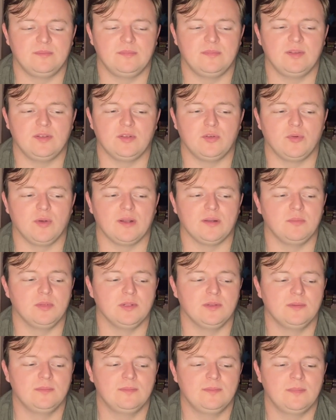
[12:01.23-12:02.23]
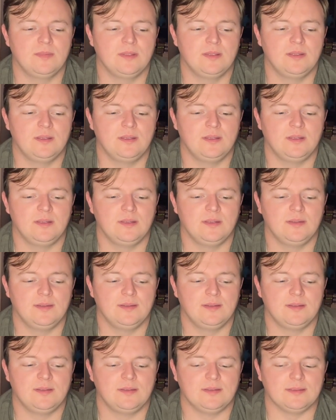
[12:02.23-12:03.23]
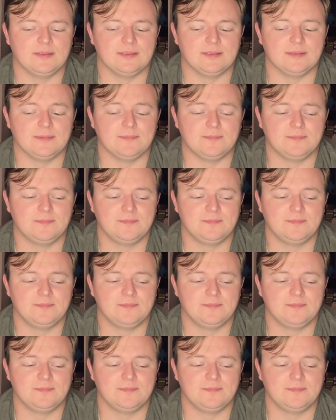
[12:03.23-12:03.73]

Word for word: incredible. Um,